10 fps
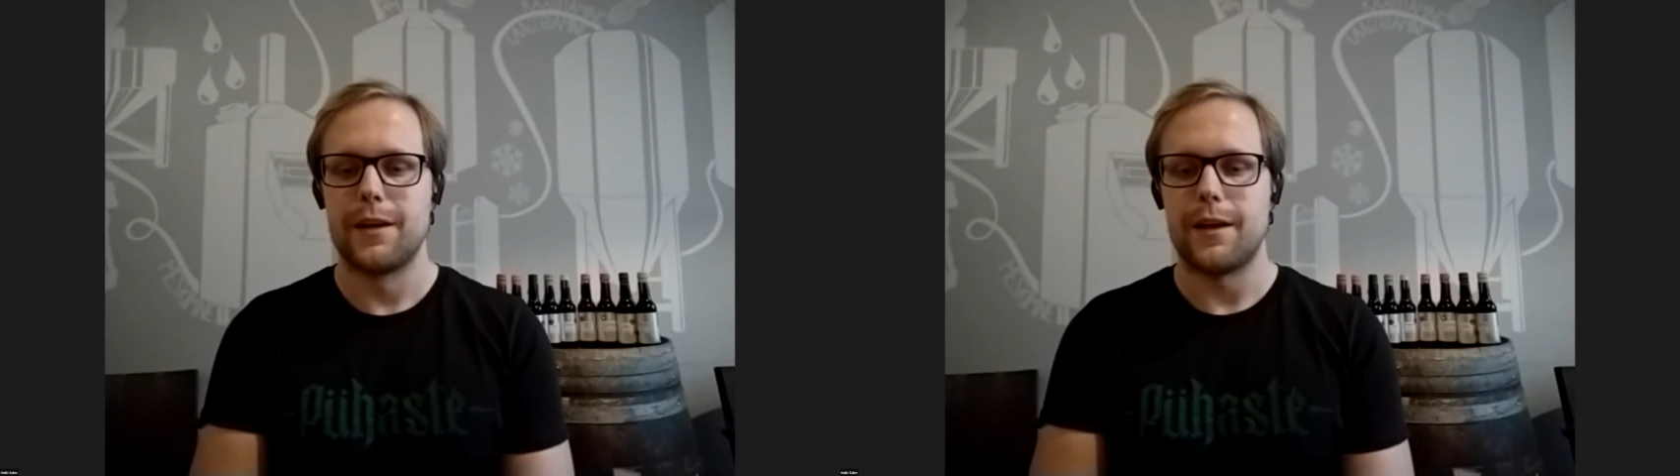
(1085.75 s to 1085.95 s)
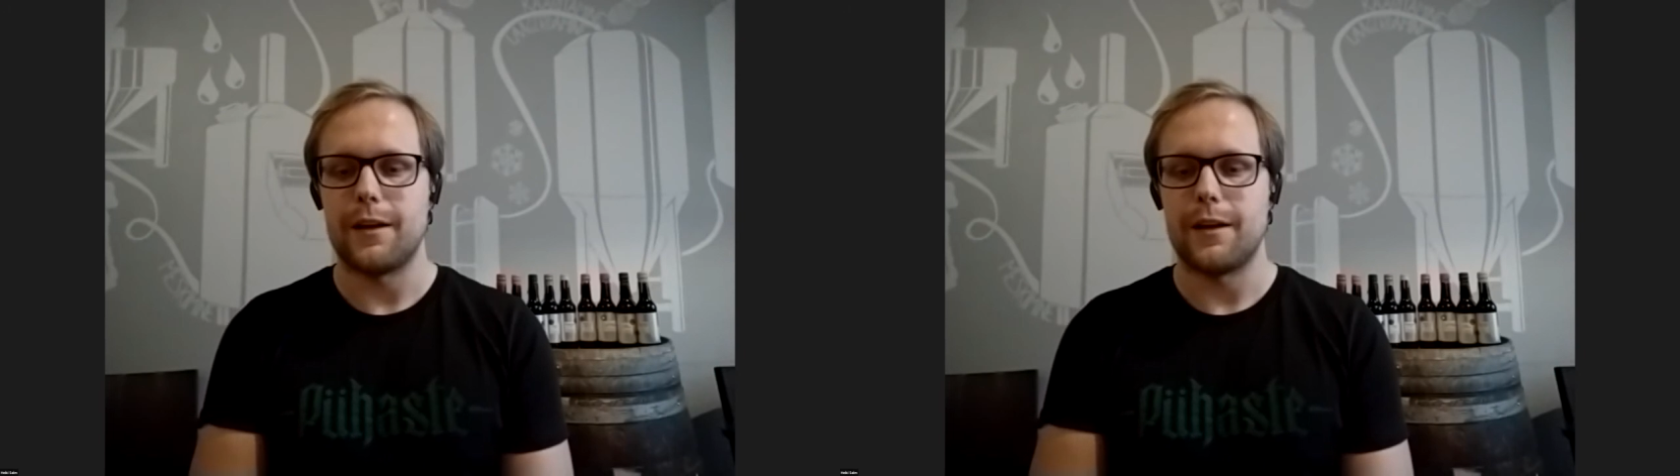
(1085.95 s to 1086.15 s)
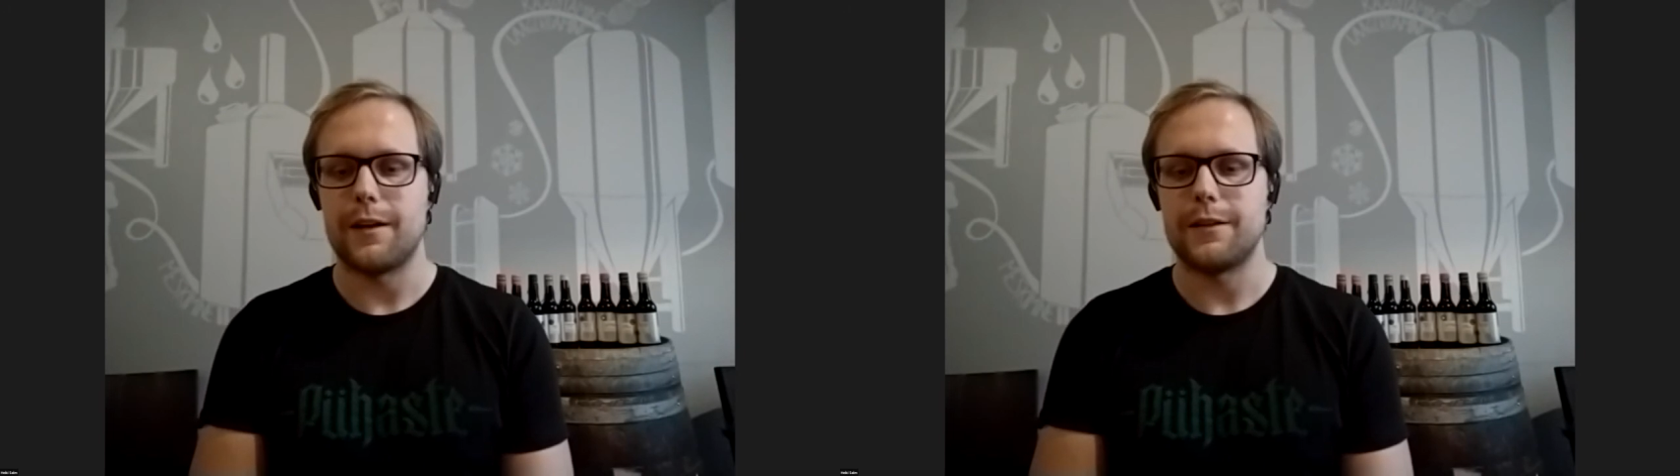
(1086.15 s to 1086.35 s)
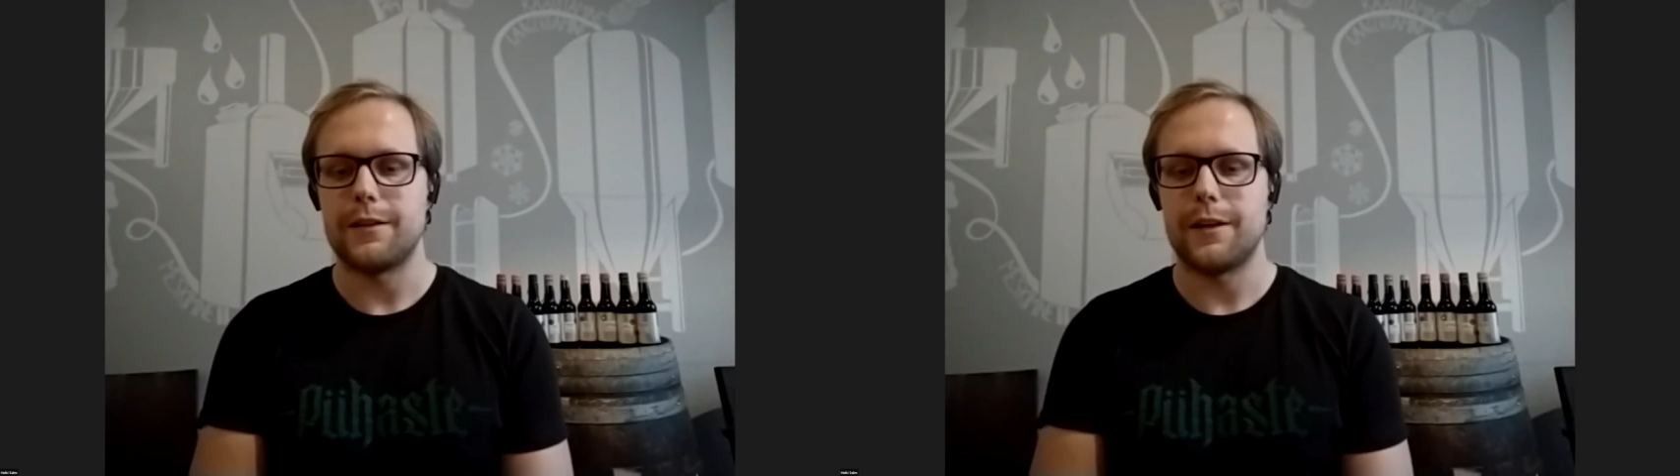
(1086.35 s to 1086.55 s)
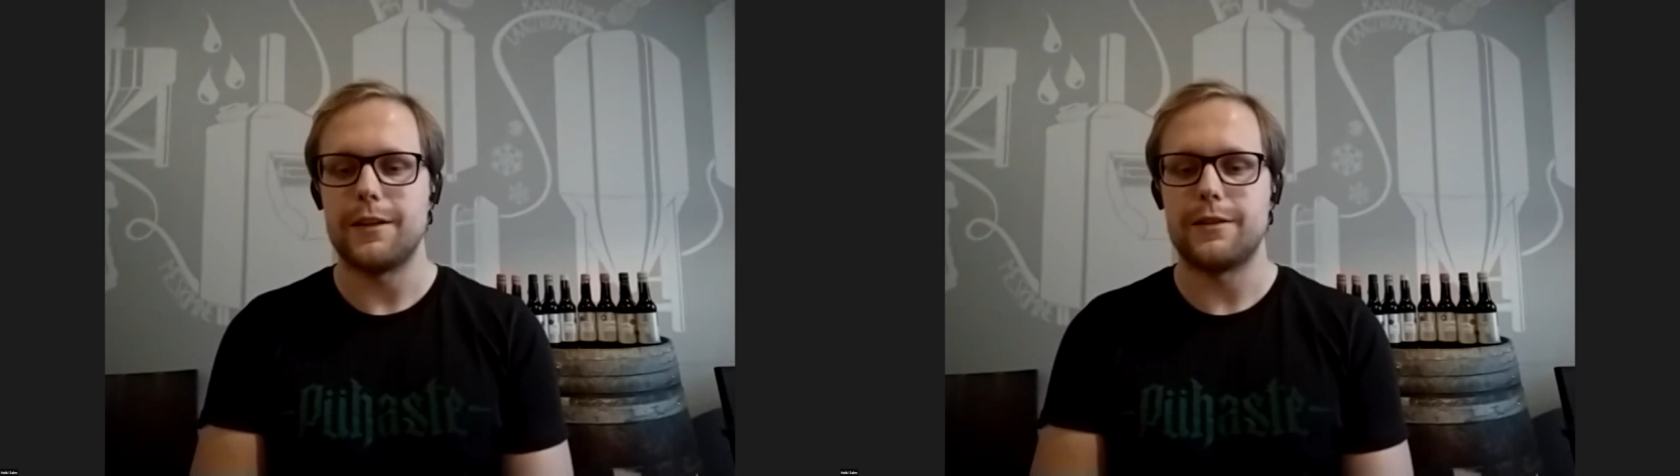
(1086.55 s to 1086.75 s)

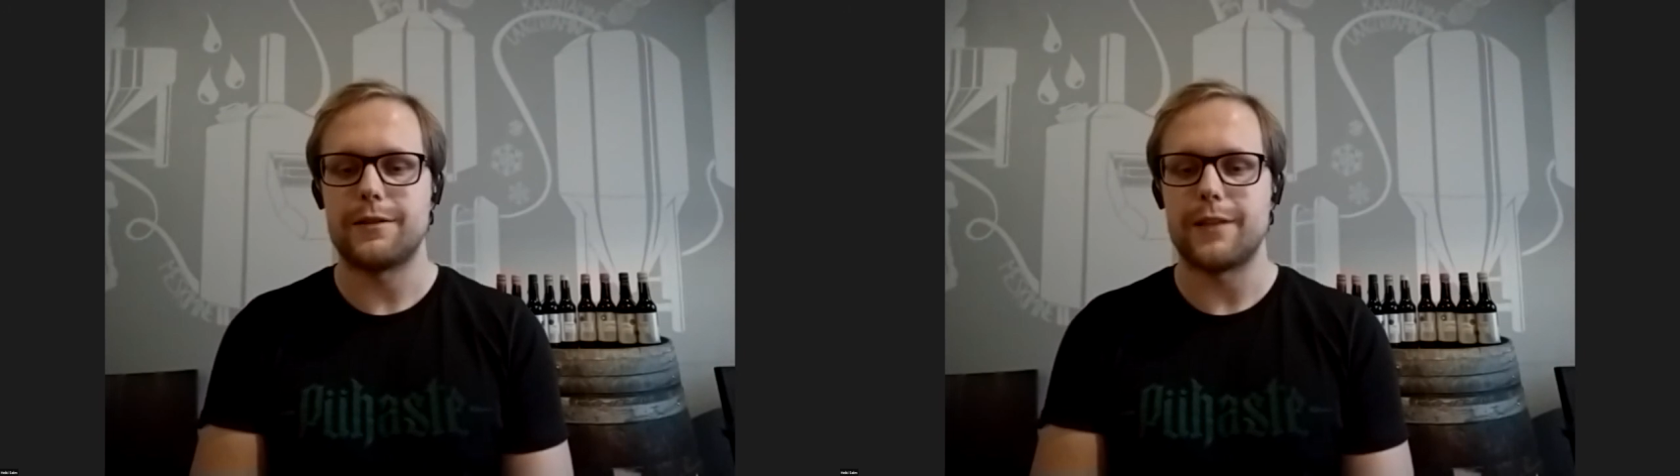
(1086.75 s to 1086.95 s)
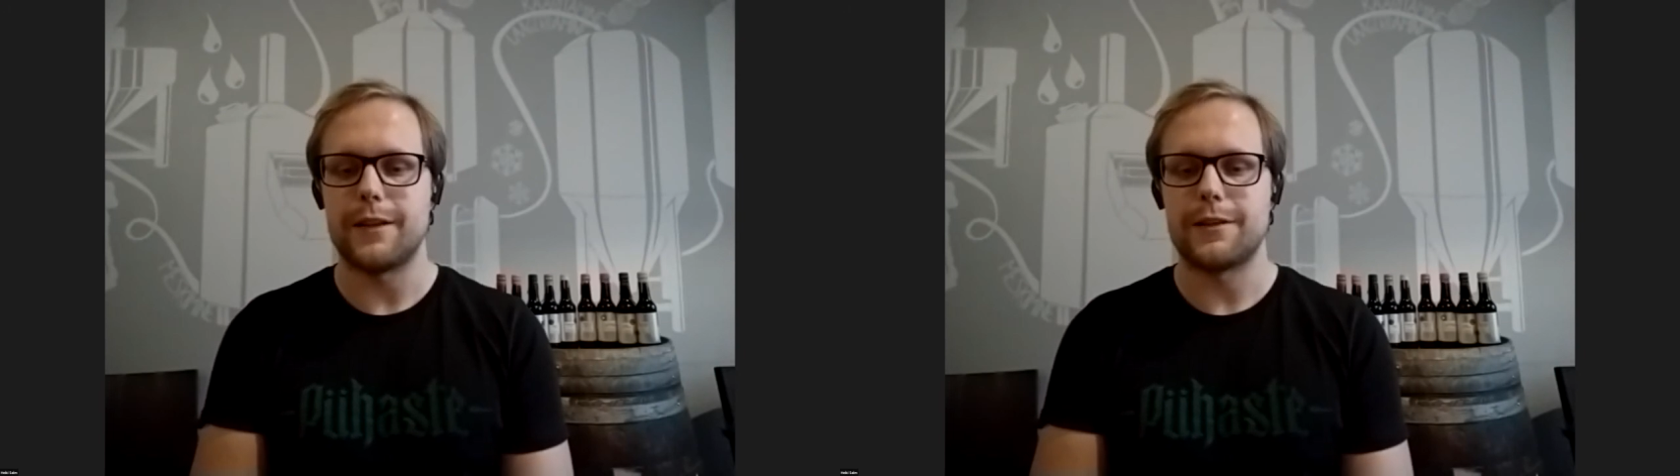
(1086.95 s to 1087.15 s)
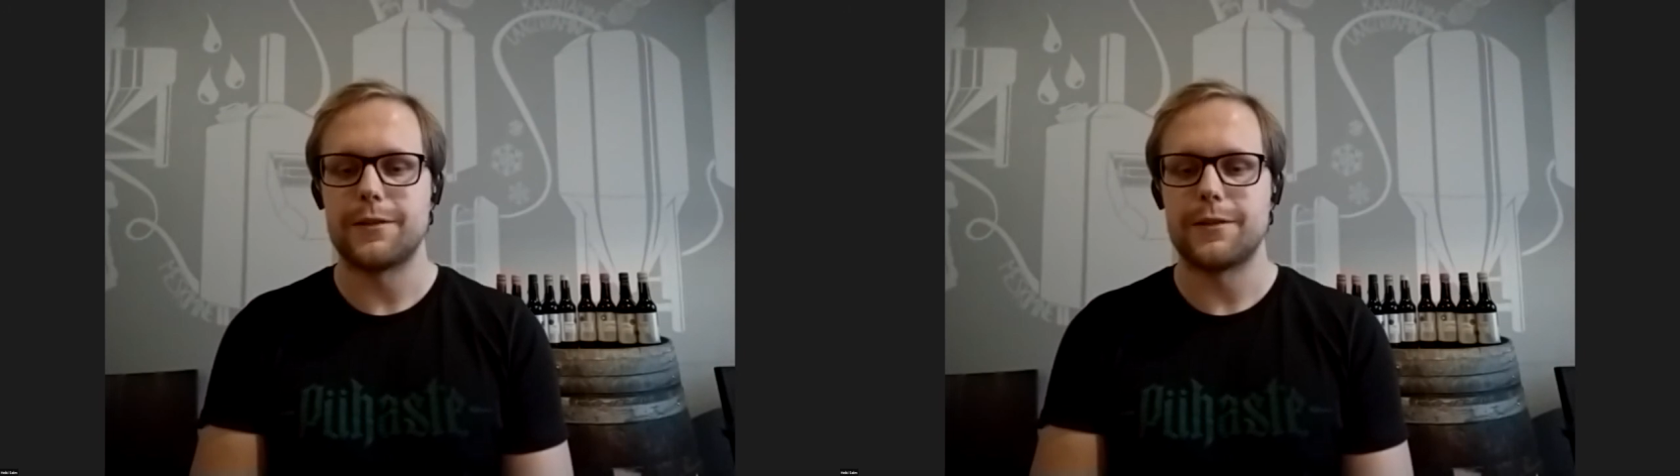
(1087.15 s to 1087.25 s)
Yeah, it like